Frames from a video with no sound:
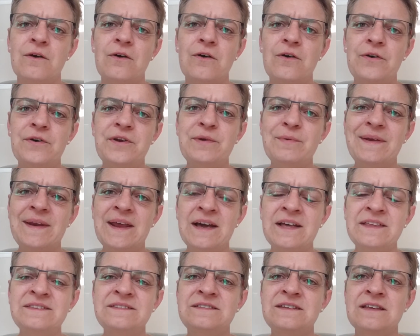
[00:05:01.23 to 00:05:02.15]
Are you
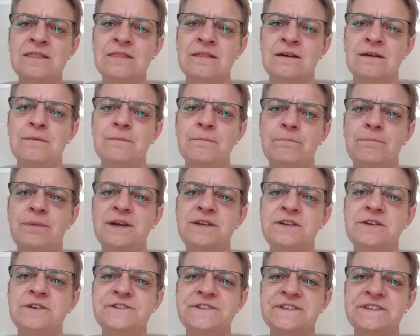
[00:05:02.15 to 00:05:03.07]
enhancing that by
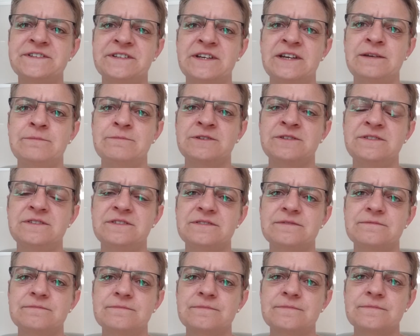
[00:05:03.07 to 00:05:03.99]
using
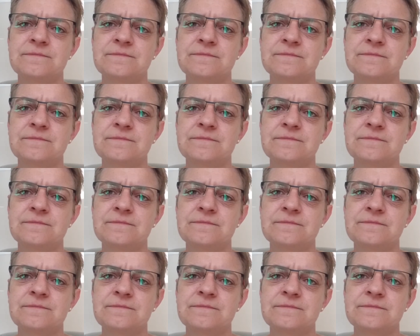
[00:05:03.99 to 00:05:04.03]
statements?